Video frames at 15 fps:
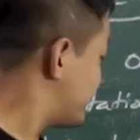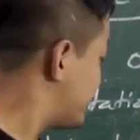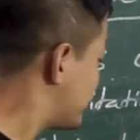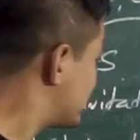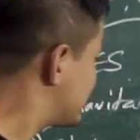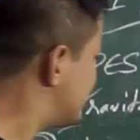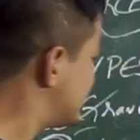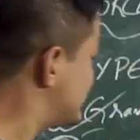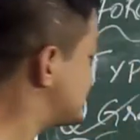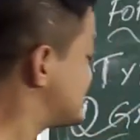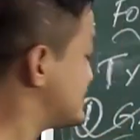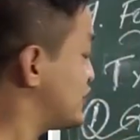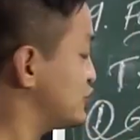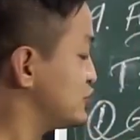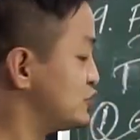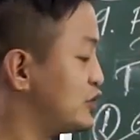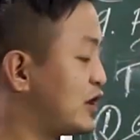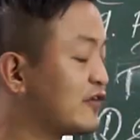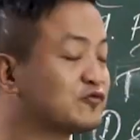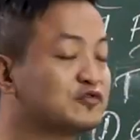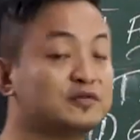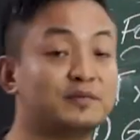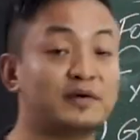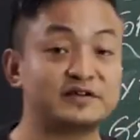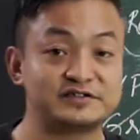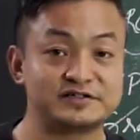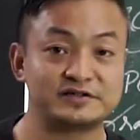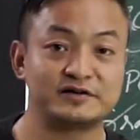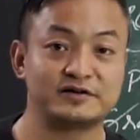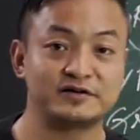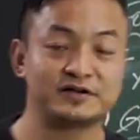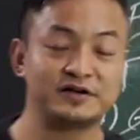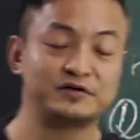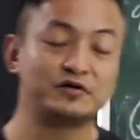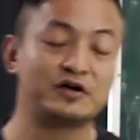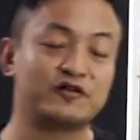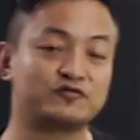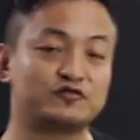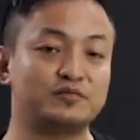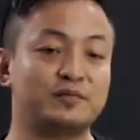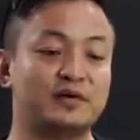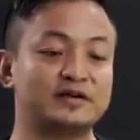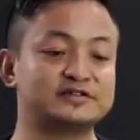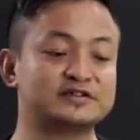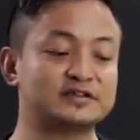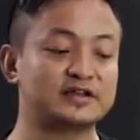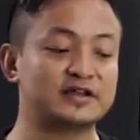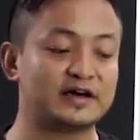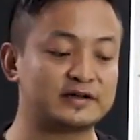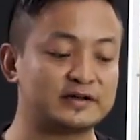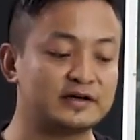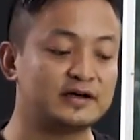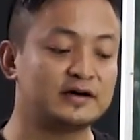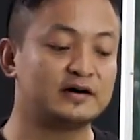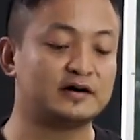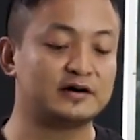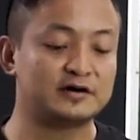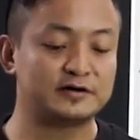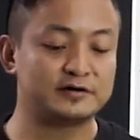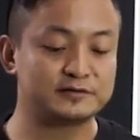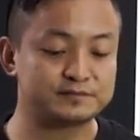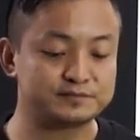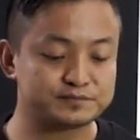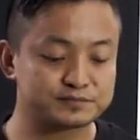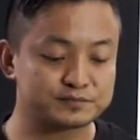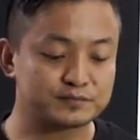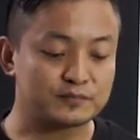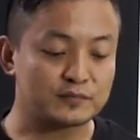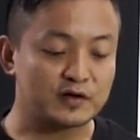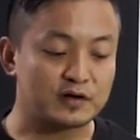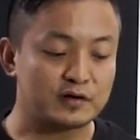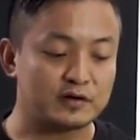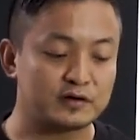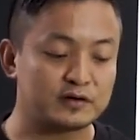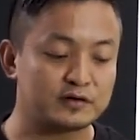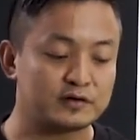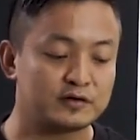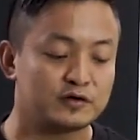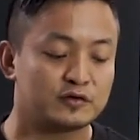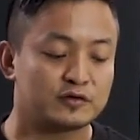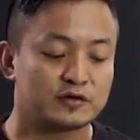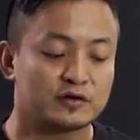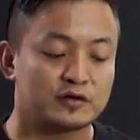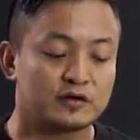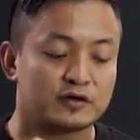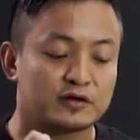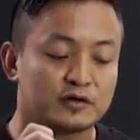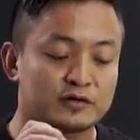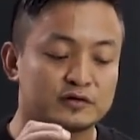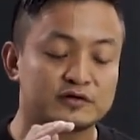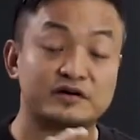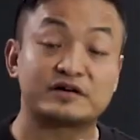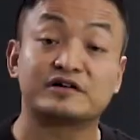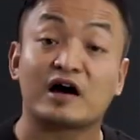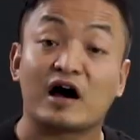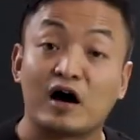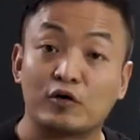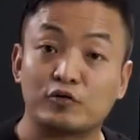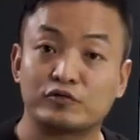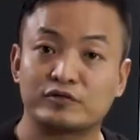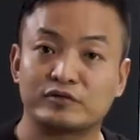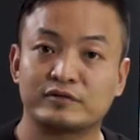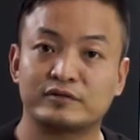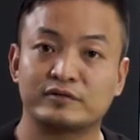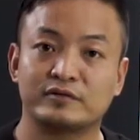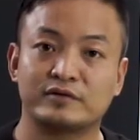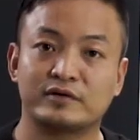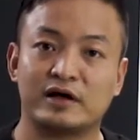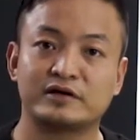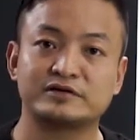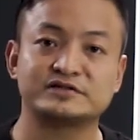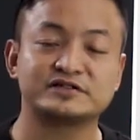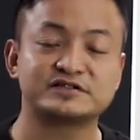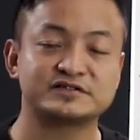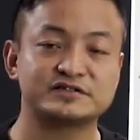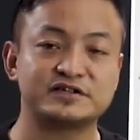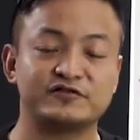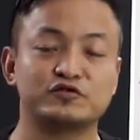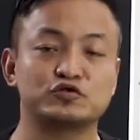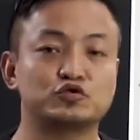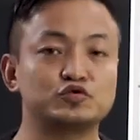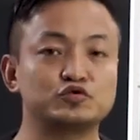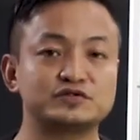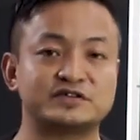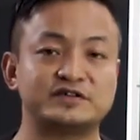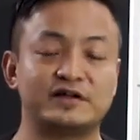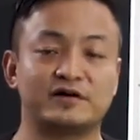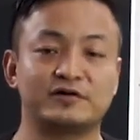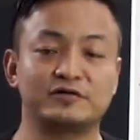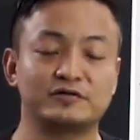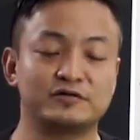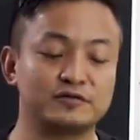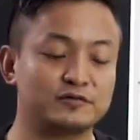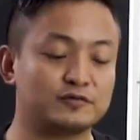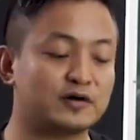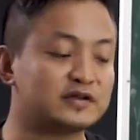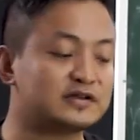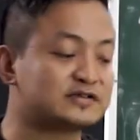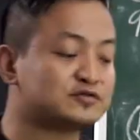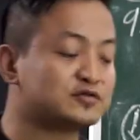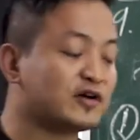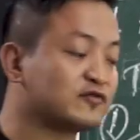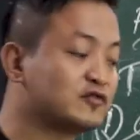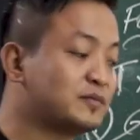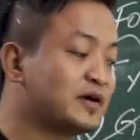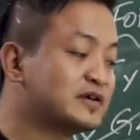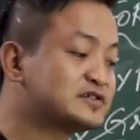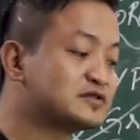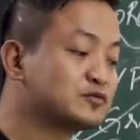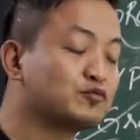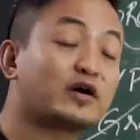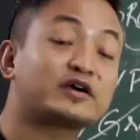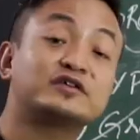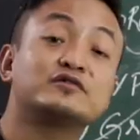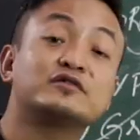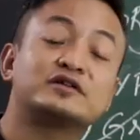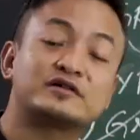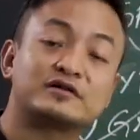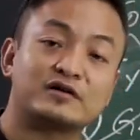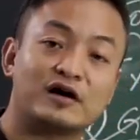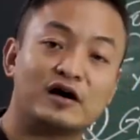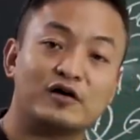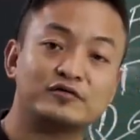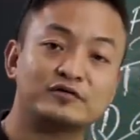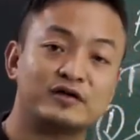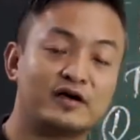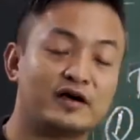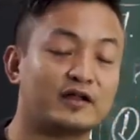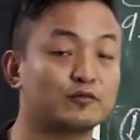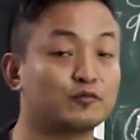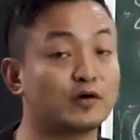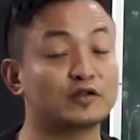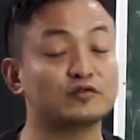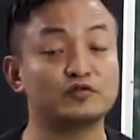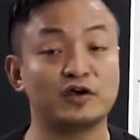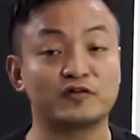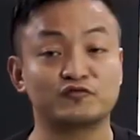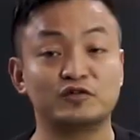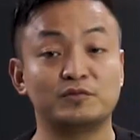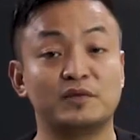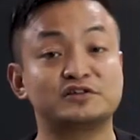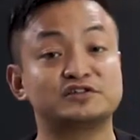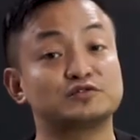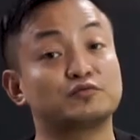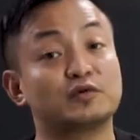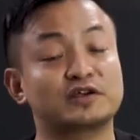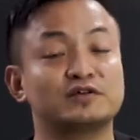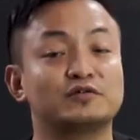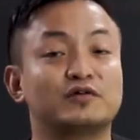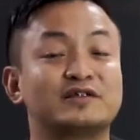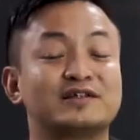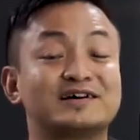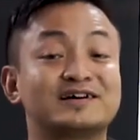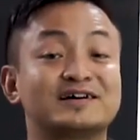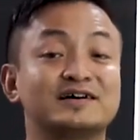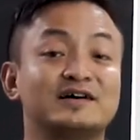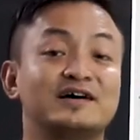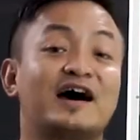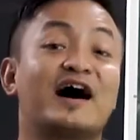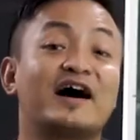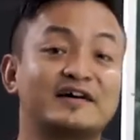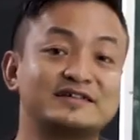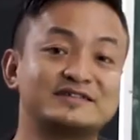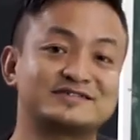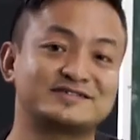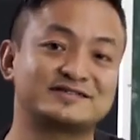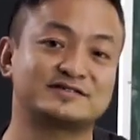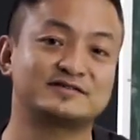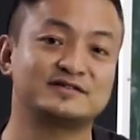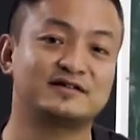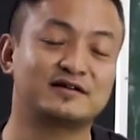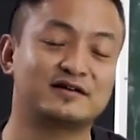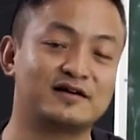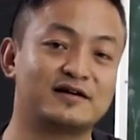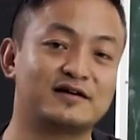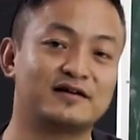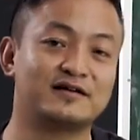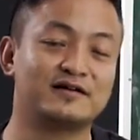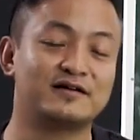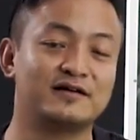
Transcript: for this, now you have to imagine, okay, you have to imagine that the ground. I'll just give you two scenarios. One is you have to imagine walking on the ground, and one you have to imagine walking on ice. Clear?